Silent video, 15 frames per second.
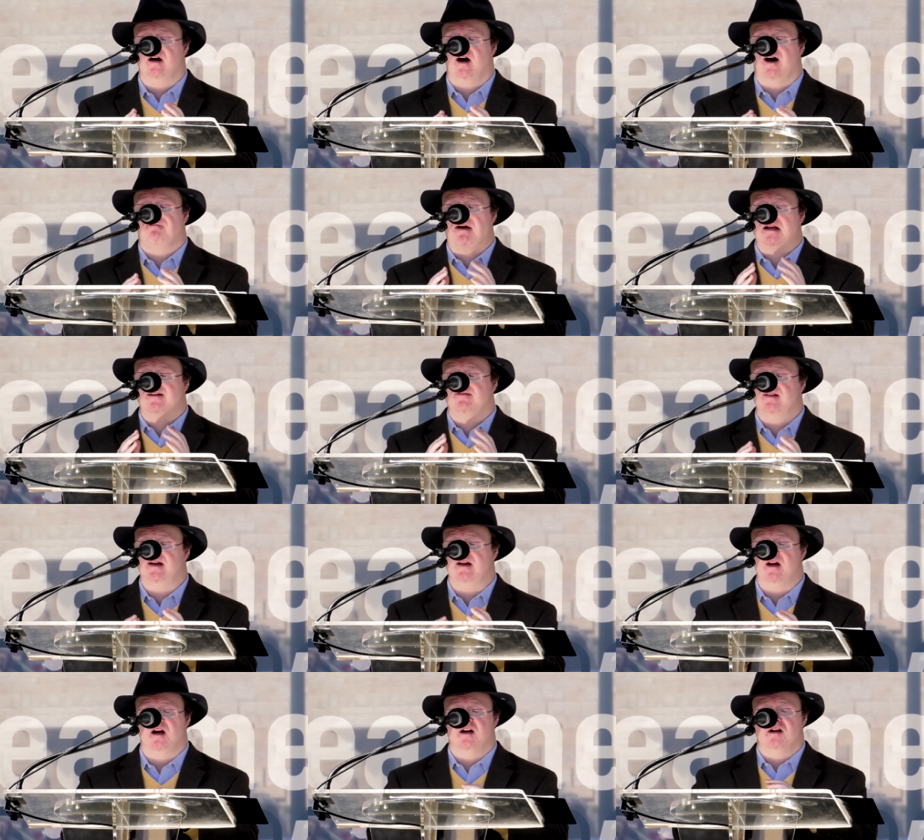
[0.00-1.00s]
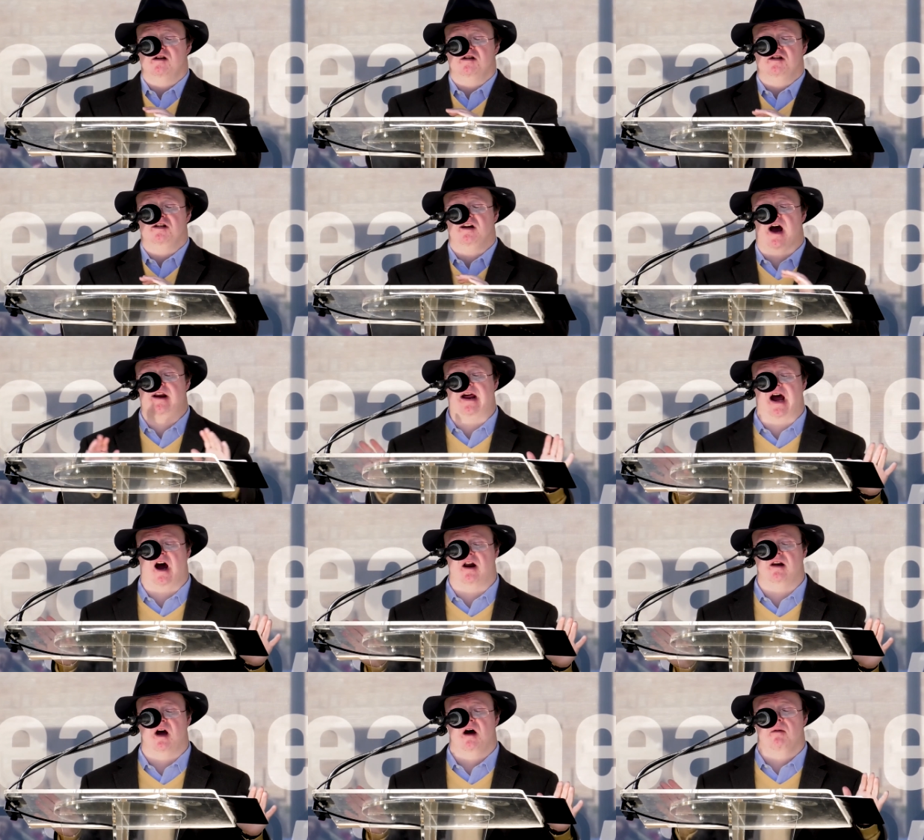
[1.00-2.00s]
effectively shut
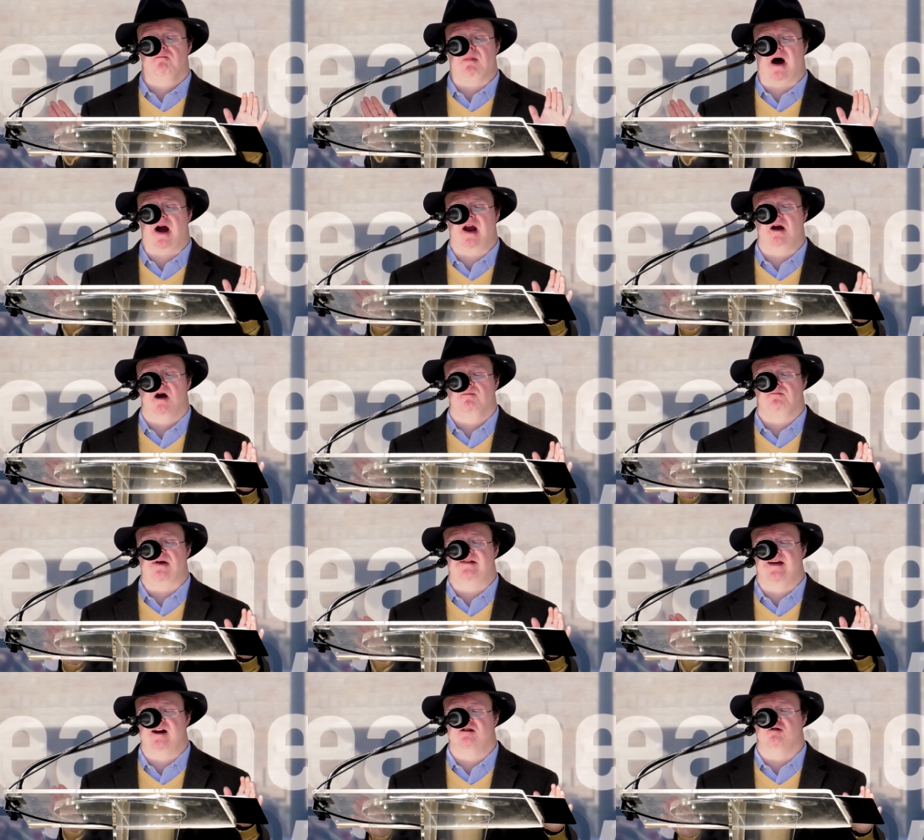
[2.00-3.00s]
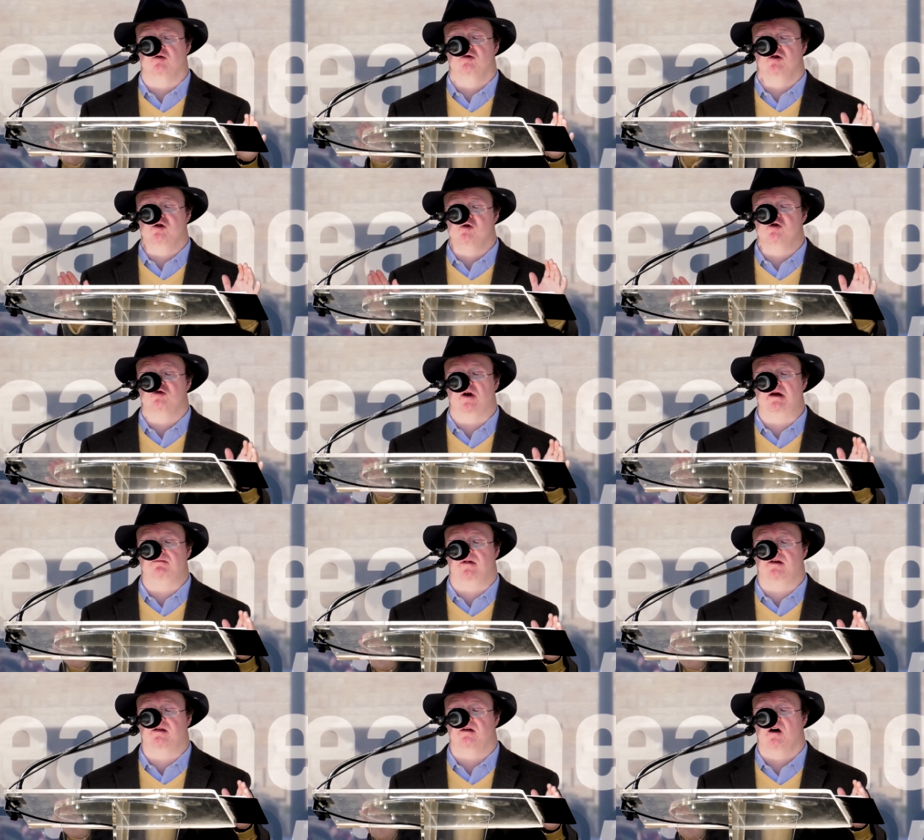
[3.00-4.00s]
out by potential new
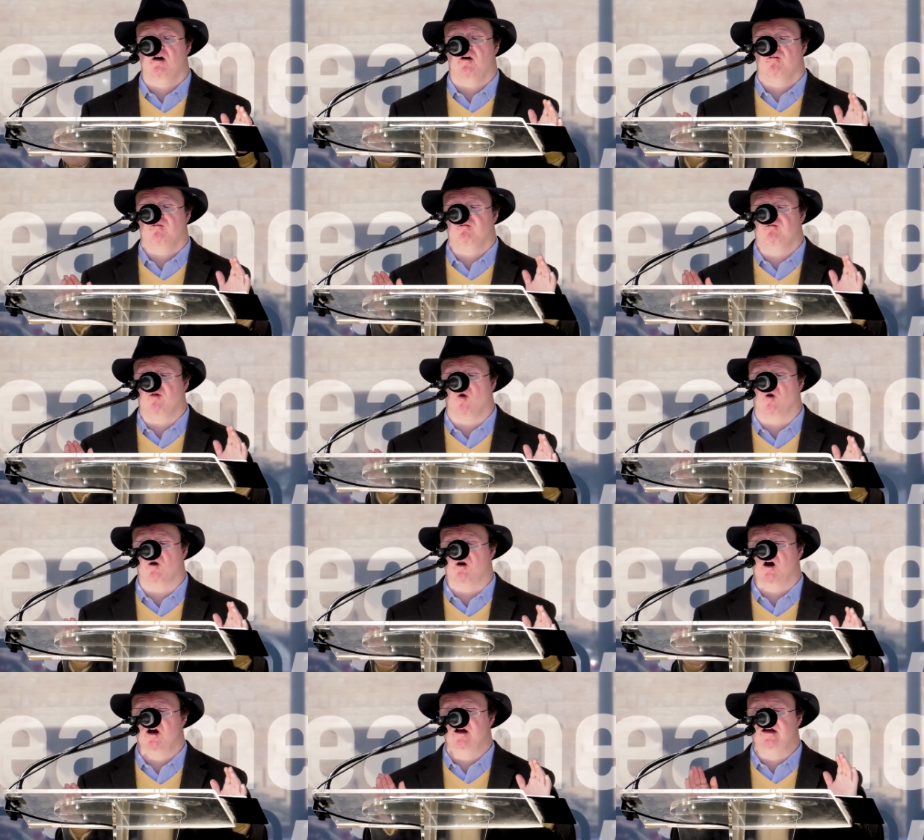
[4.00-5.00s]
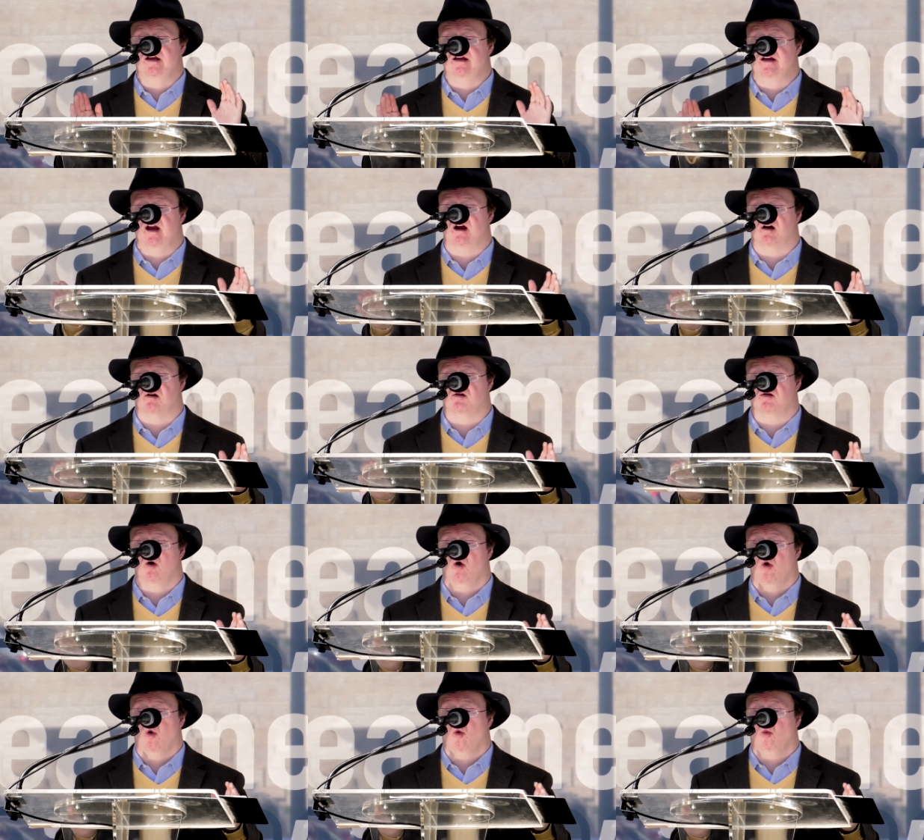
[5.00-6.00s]
treatments for years
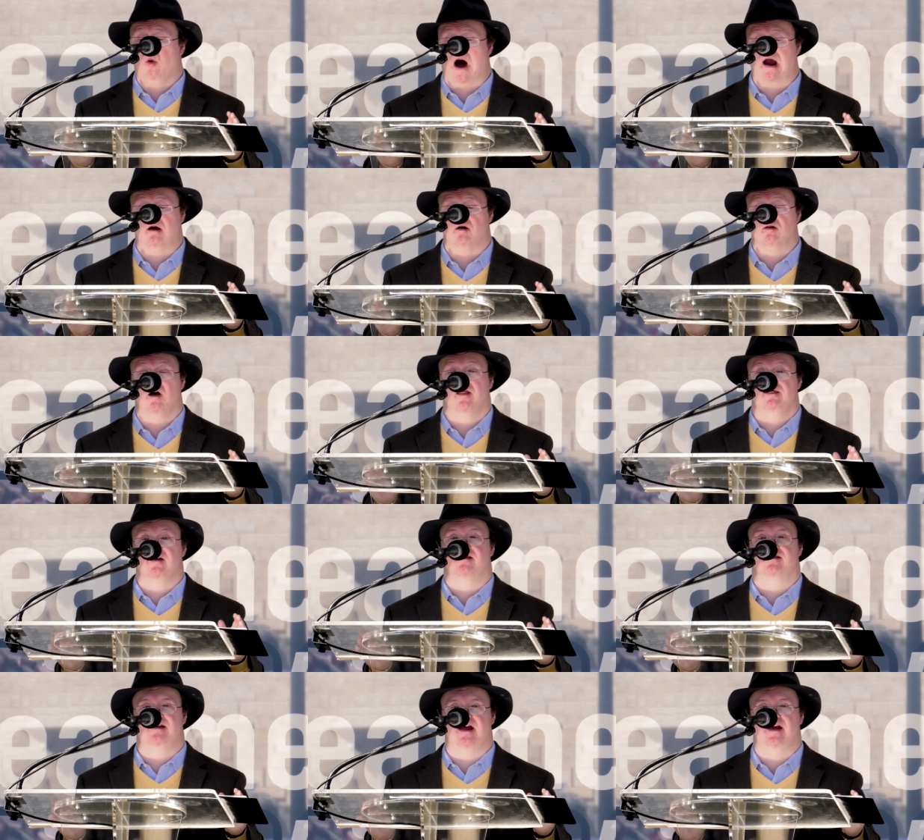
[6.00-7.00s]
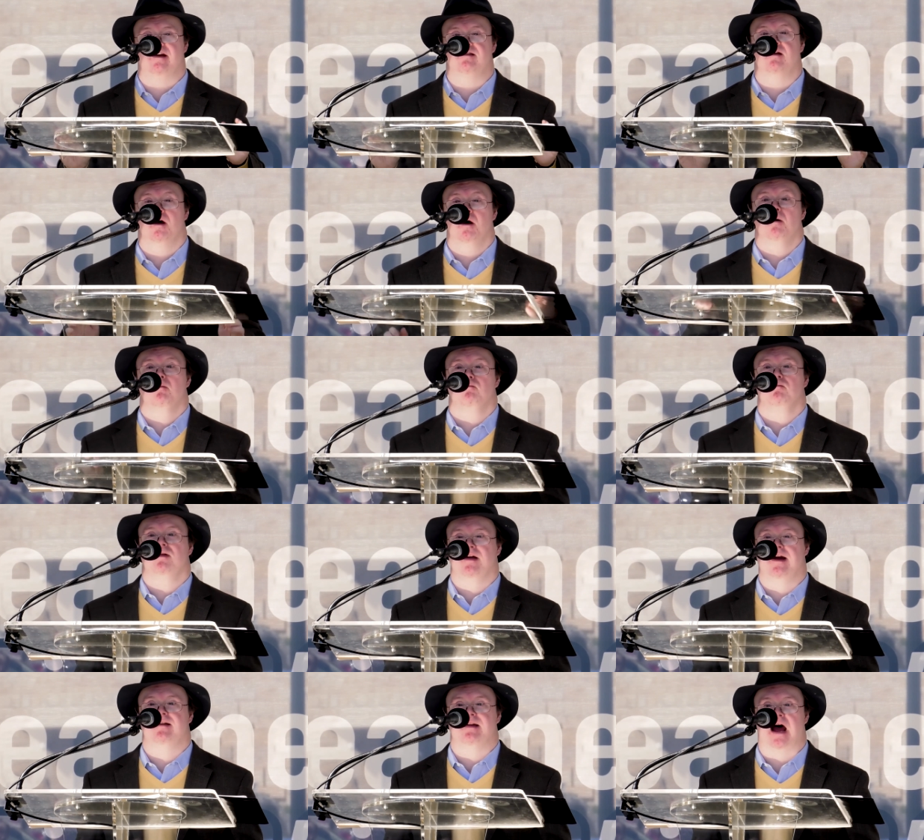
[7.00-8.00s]
while this dance
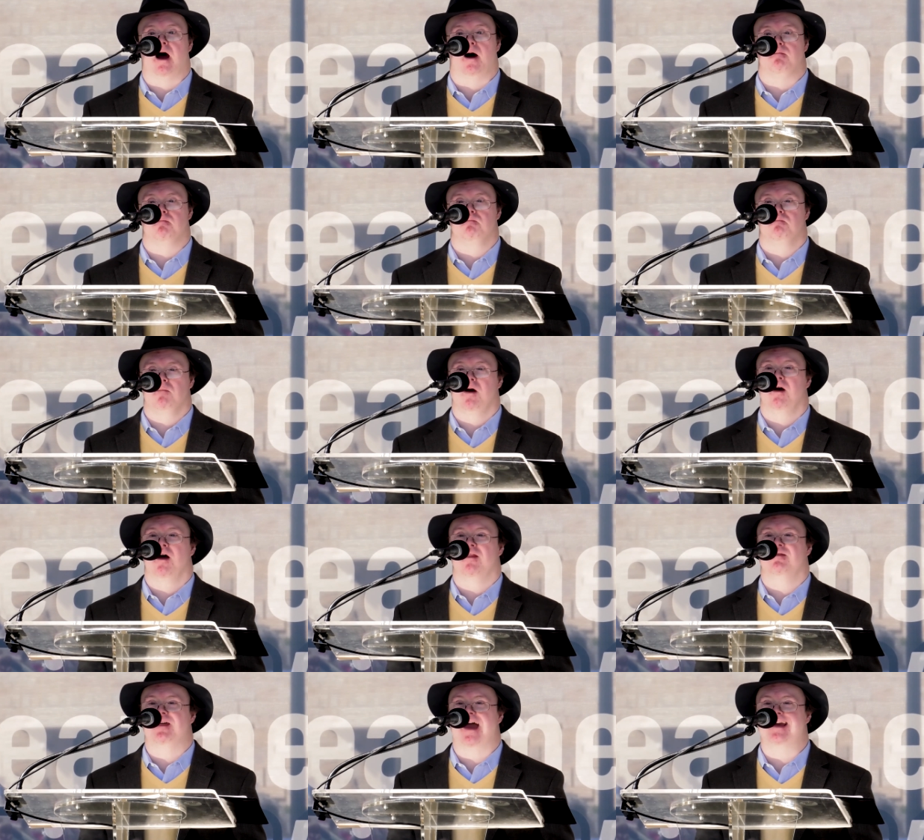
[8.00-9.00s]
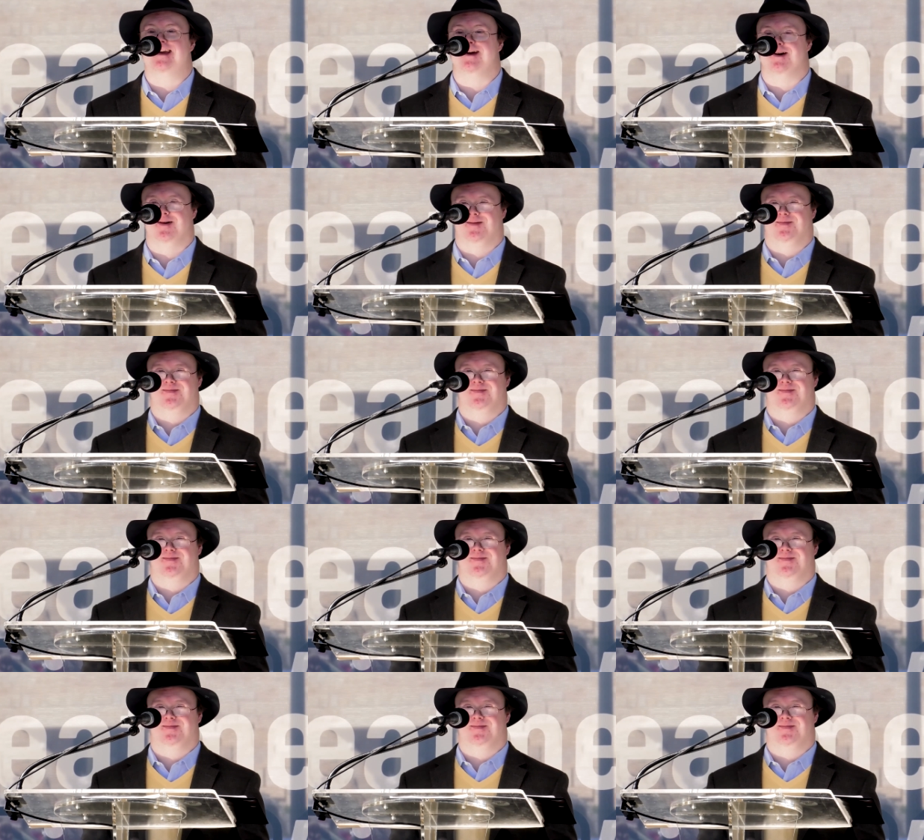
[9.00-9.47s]
plays out. Thank you.